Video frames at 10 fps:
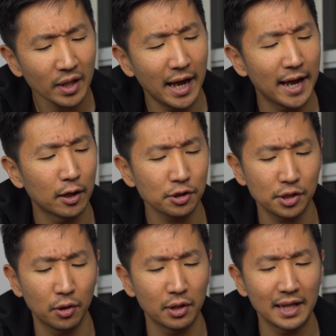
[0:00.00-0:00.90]
And
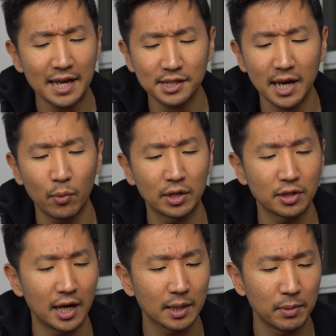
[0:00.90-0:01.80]
also, the last thing I want
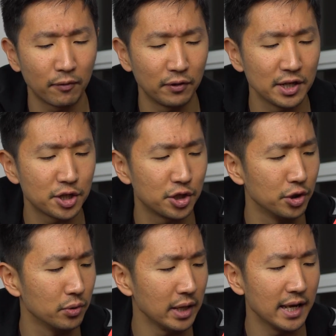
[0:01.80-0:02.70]
to talk about for this
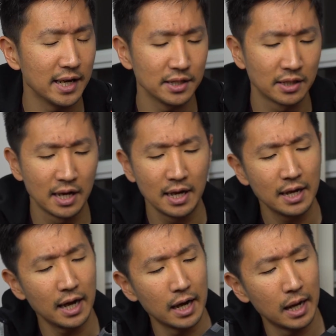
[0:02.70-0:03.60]
shoe is
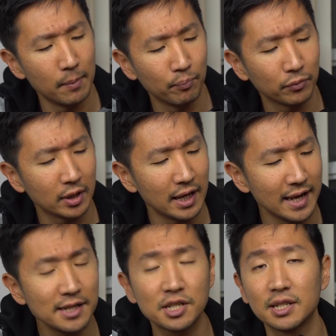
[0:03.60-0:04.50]

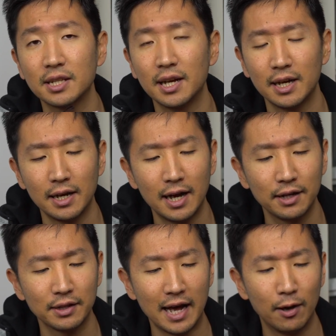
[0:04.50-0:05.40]
the
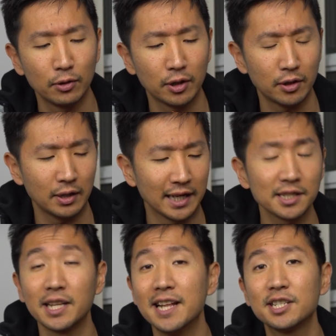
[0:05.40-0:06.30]
outer, I
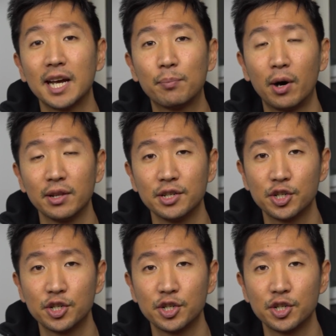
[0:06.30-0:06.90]
guess the inside part of the